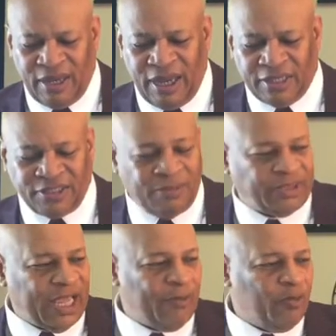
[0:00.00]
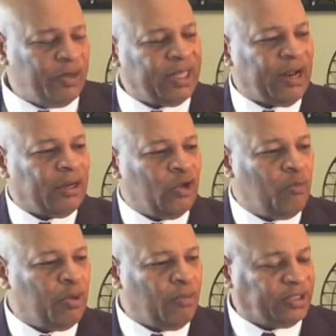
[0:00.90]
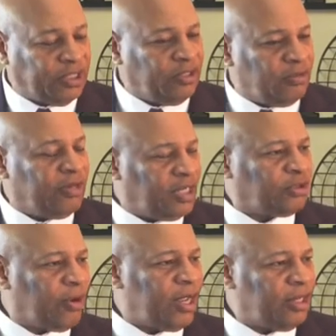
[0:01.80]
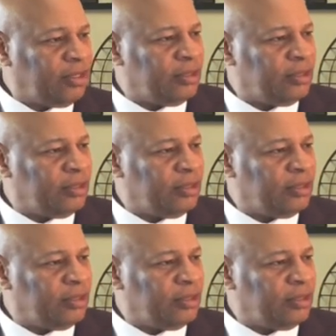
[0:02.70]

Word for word: And sometimes when we get our low point, we say, you know, that's right.